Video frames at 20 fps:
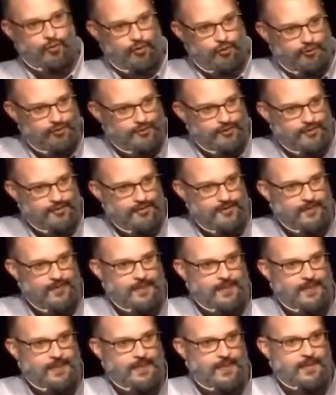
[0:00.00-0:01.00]
world.
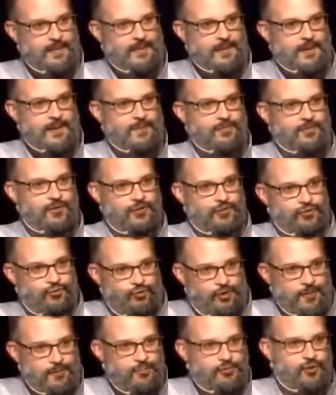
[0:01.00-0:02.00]
The
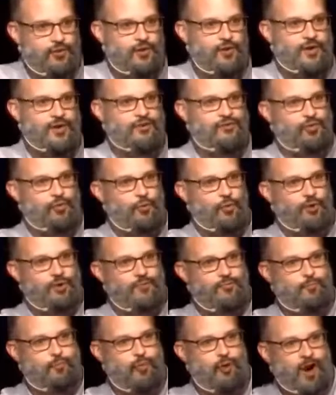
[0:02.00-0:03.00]
scripture is the
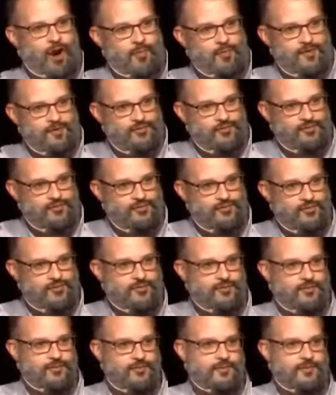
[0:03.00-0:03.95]
word of promise.